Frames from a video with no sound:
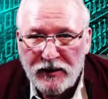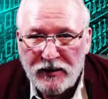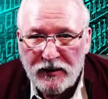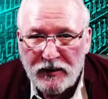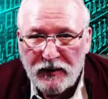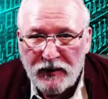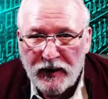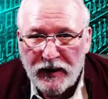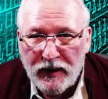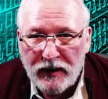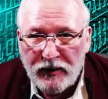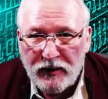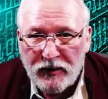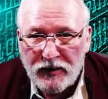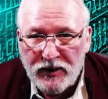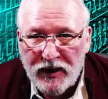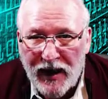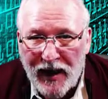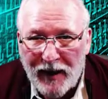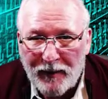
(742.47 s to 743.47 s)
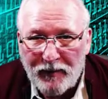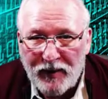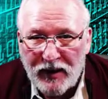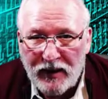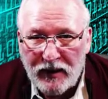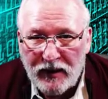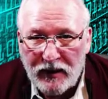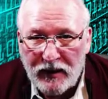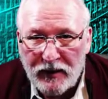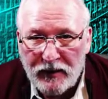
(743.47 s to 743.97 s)
So again, your tab
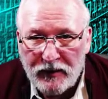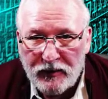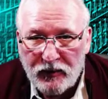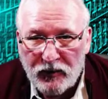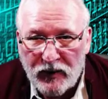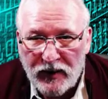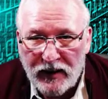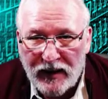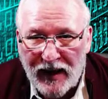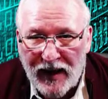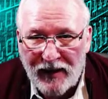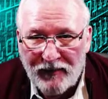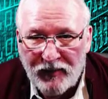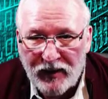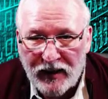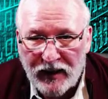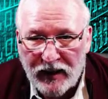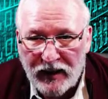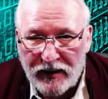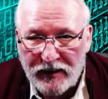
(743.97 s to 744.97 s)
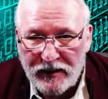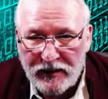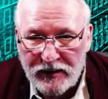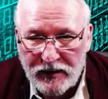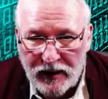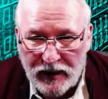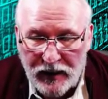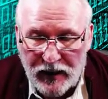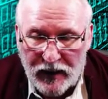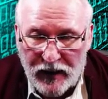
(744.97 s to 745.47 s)
key is what
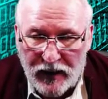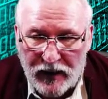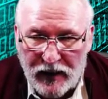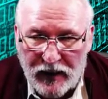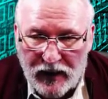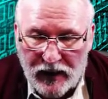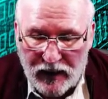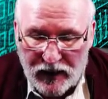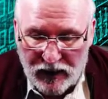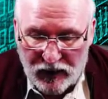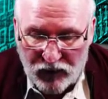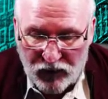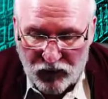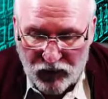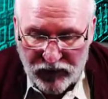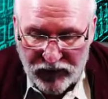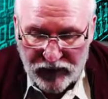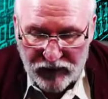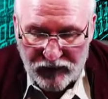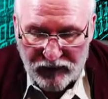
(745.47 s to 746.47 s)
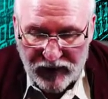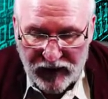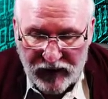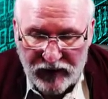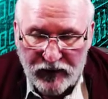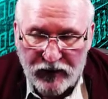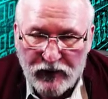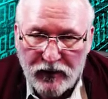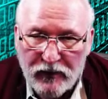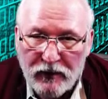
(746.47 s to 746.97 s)
navigates. When you've
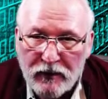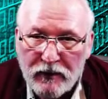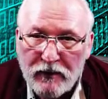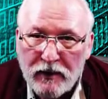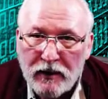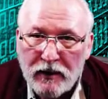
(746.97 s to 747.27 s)
got your